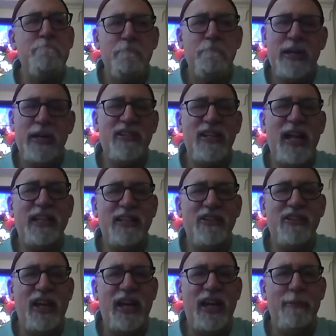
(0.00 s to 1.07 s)
but it's not the
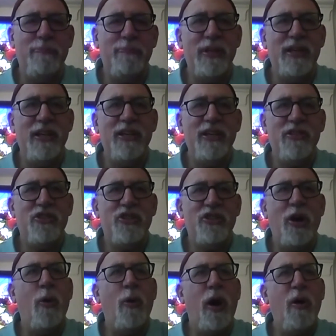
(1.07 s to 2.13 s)
same.
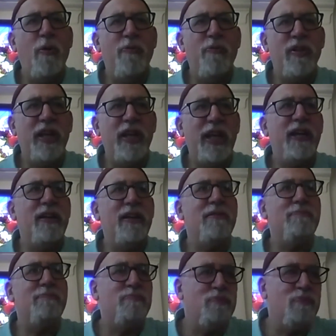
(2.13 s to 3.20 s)
So hopefully,
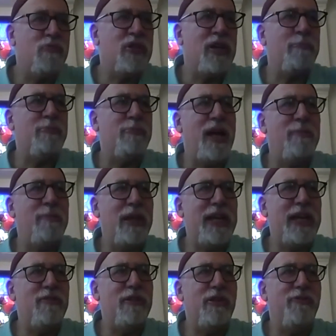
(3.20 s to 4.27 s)
sometime
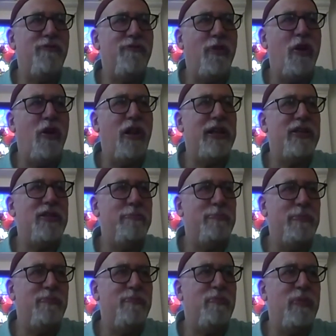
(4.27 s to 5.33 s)
later in the fall, as
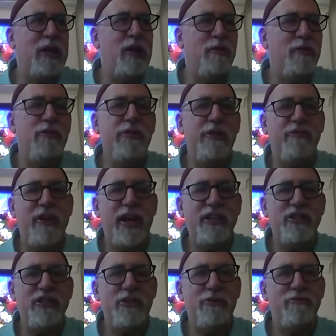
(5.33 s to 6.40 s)
we go through the
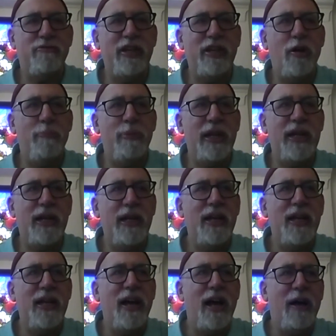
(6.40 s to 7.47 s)
phases of reopening,
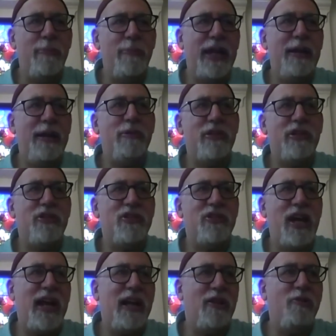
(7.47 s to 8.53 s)
I'll be able to
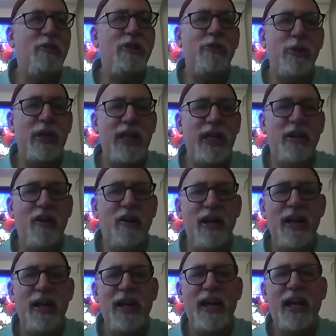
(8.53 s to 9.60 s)
say hello to you here
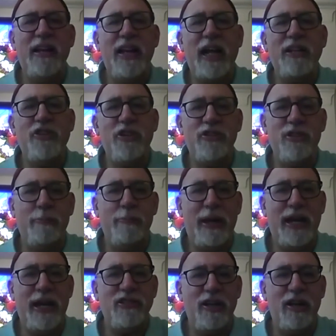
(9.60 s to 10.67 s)
and not just in
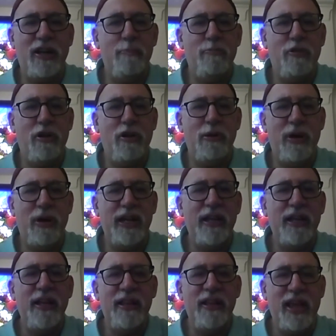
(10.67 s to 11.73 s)
passing on Broadway.
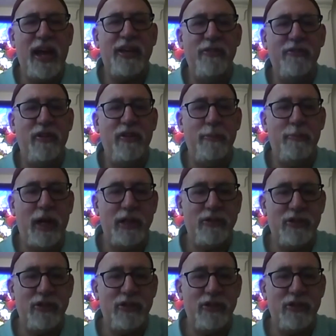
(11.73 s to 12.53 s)
Thank you very much.